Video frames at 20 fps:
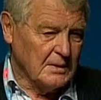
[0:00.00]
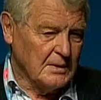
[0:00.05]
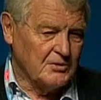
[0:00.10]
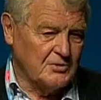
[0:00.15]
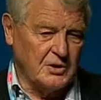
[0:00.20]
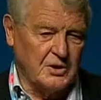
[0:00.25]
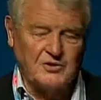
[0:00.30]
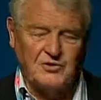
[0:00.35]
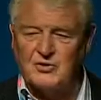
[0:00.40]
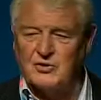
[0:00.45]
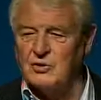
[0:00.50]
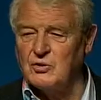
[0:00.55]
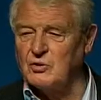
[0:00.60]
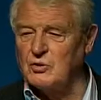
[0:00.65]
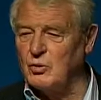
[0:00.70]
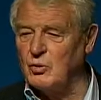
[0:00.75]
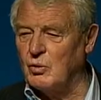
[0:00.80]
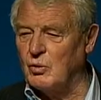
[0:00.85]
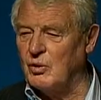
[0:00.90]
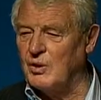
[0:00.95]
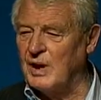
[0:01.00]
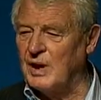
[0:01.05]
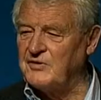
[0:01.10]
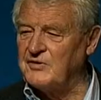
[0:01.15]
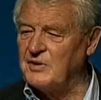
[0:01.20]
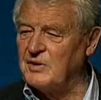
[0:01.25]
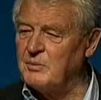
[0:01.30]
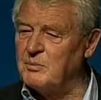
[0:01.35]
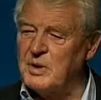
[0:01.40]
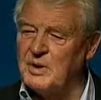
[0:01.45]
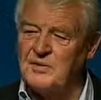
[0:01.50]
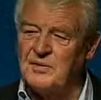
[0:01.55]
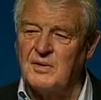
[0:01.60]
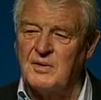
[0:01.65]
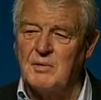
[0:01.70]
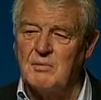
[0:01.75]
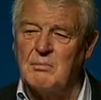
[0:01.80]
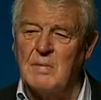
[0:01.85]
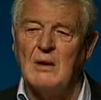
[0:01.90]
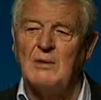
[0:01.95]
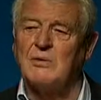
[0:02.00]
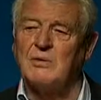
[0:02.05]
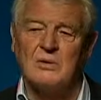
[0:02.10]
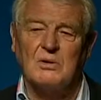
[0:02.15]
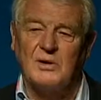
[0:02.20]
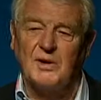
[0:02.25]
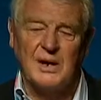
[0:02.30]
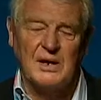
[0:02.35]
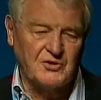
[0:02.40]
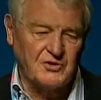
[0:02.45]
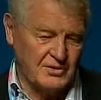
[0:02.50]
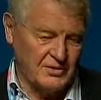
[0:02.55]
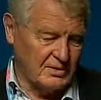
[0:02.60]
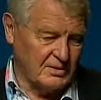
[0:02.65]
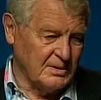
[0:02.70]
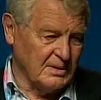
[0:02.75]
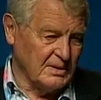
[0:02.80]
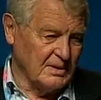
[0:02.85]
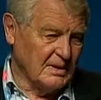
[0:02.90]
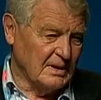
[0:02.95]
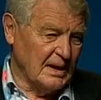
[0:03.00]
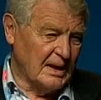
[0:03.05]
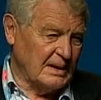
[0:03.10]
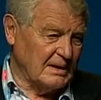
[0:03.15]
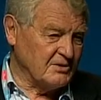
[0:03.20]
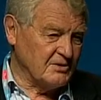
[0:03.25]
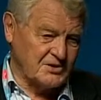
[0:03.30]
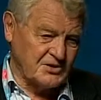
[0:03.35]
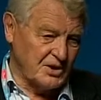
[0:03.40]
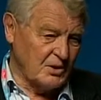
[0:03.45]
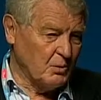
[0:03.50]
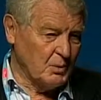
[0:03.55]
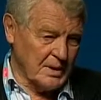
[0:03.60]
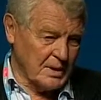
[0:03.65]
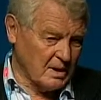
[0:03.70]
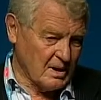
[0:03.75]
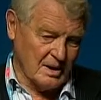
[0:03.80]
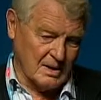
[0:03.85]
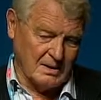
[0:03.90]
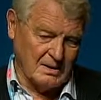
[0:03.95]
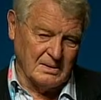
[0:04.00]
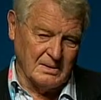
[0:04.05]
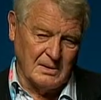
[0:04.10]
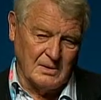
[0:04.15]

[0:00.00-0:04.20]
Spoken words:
Churchill called us in Britain the mongrel nation, and so we are.